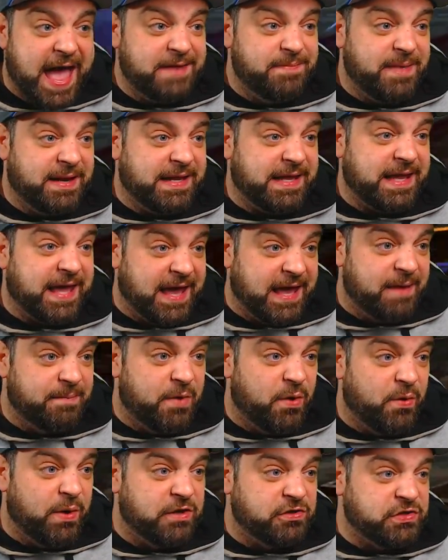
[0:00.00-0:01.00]
many
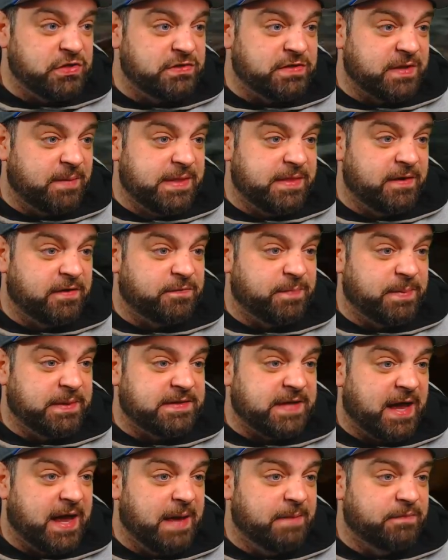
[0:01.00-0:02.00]
ammo issues. I mean, there's been
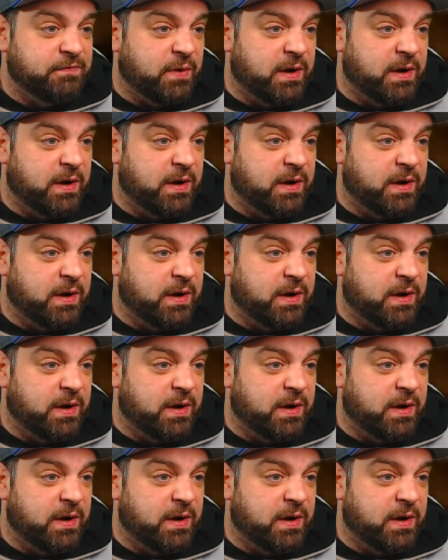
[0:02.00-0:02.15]
times where